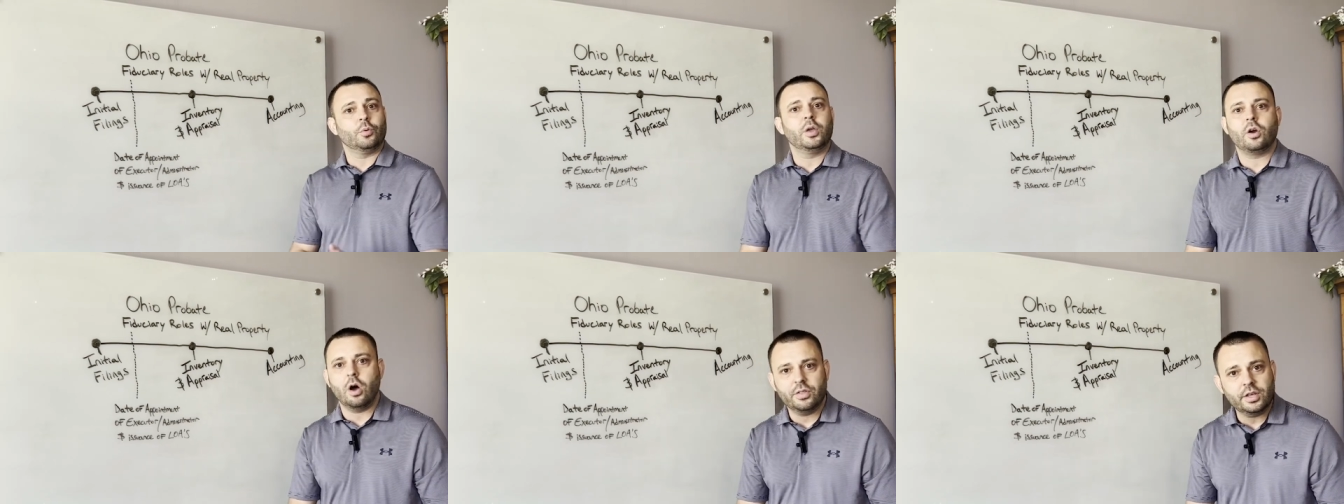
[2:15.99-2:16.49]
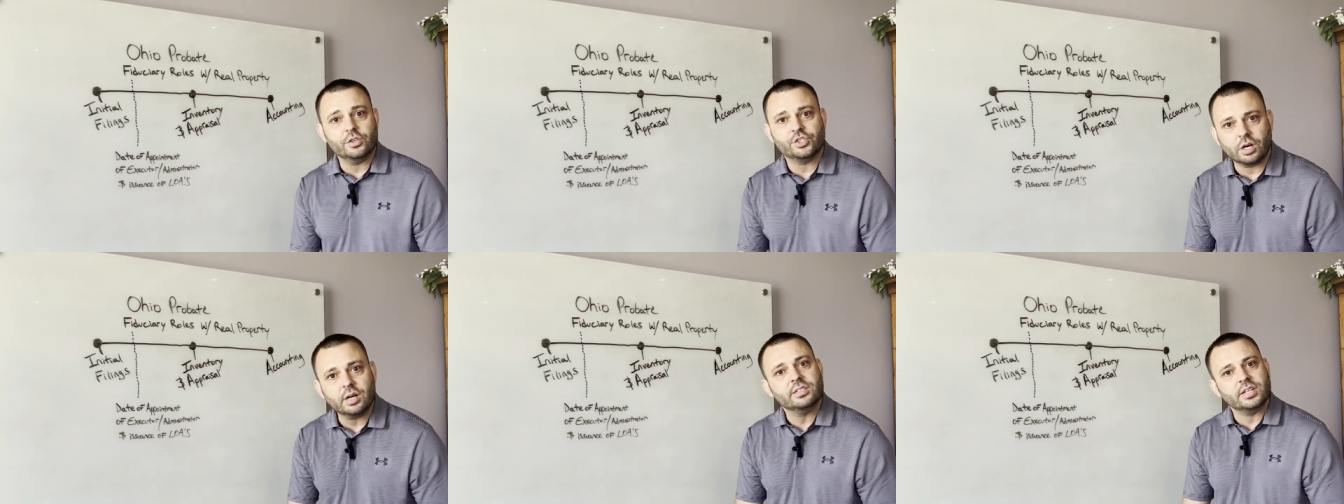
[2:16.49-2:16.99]
we call the
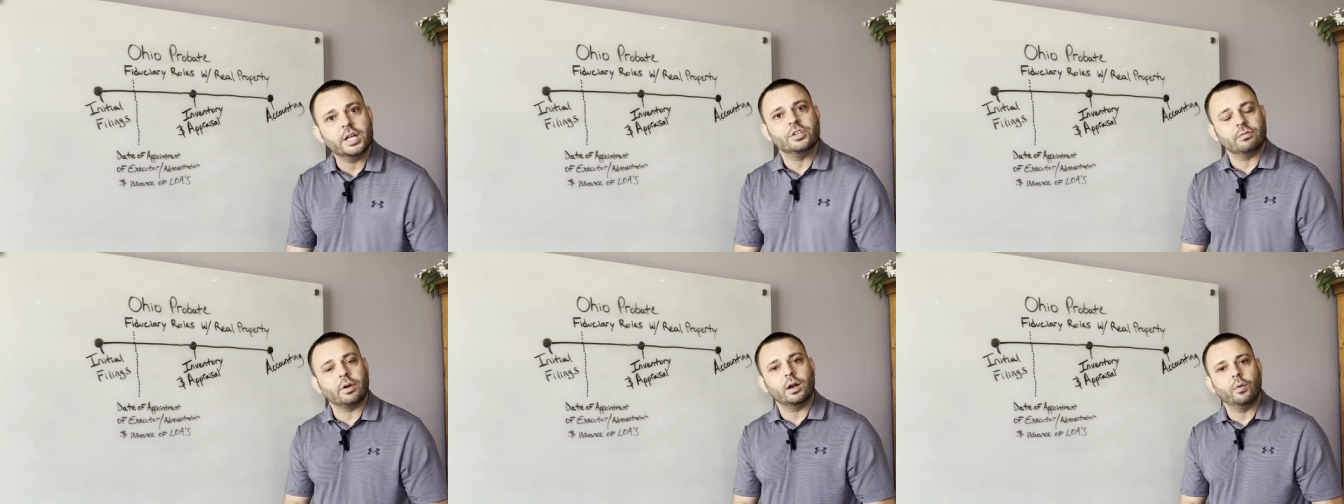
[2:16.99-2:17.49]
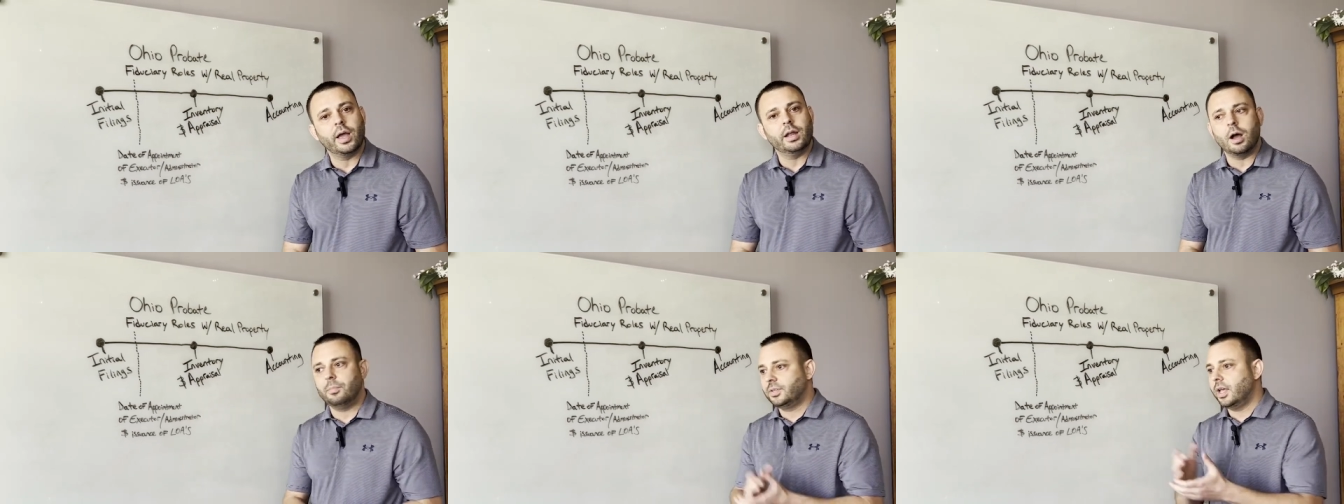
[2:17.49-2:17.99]
insurance agent right away and
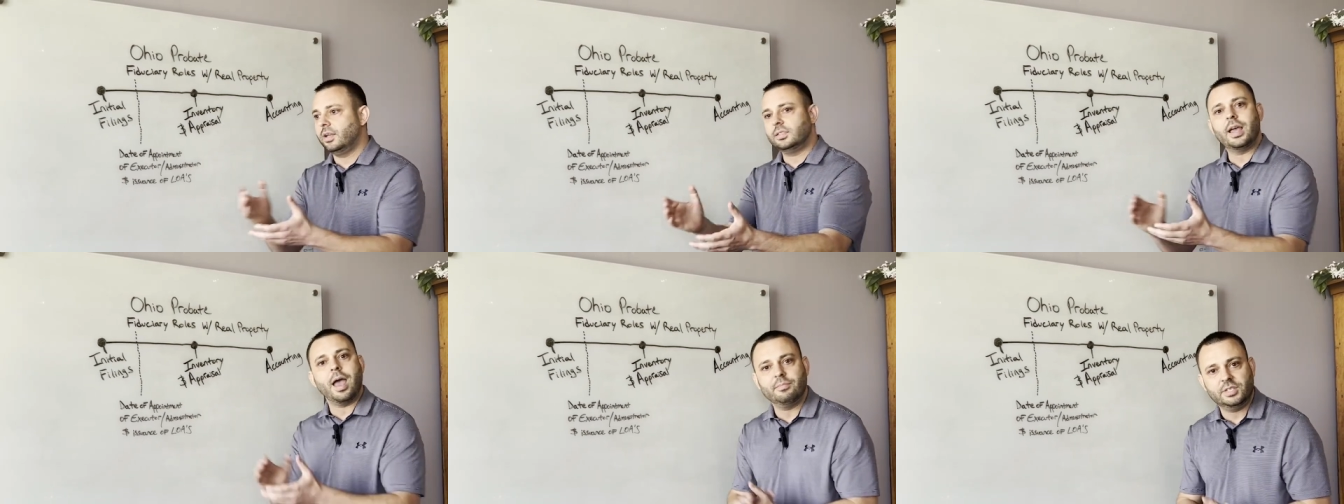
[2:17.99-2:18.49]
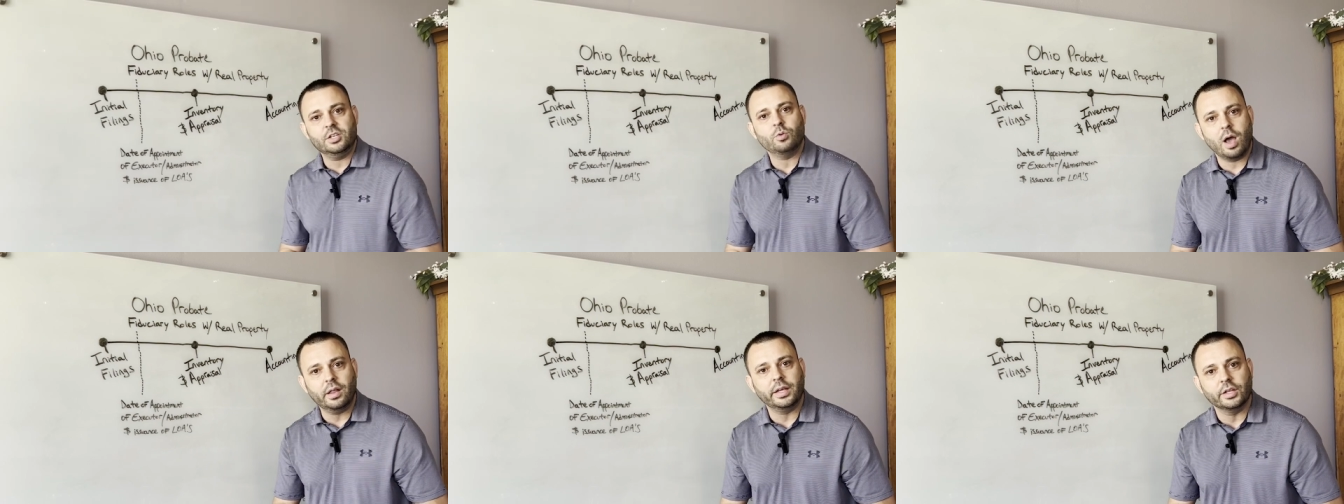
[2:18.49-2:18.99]
update it to empty
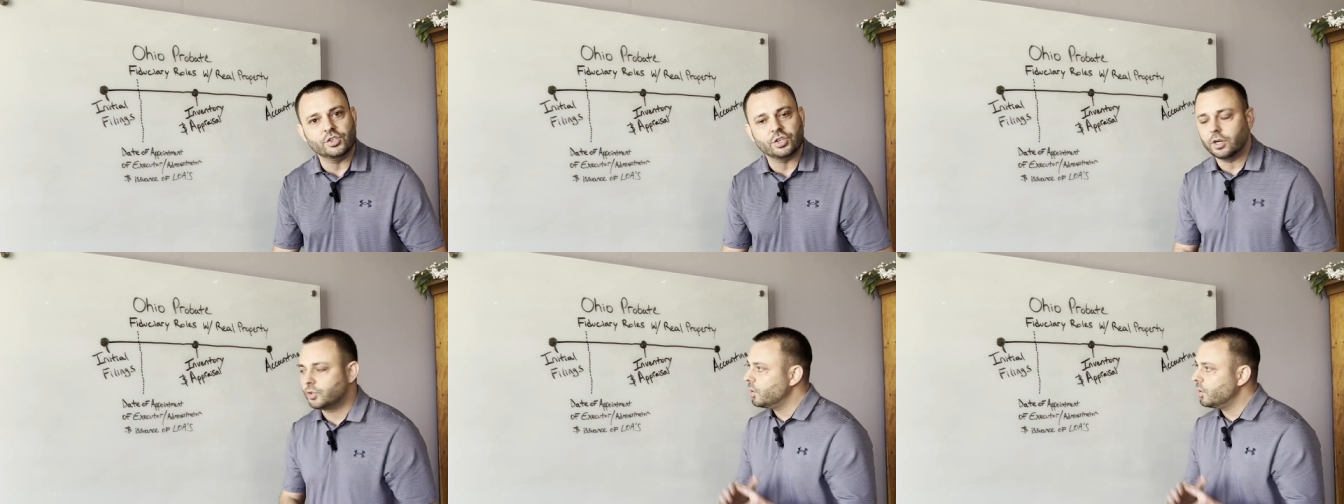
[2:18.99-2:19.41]
dwelling insurance.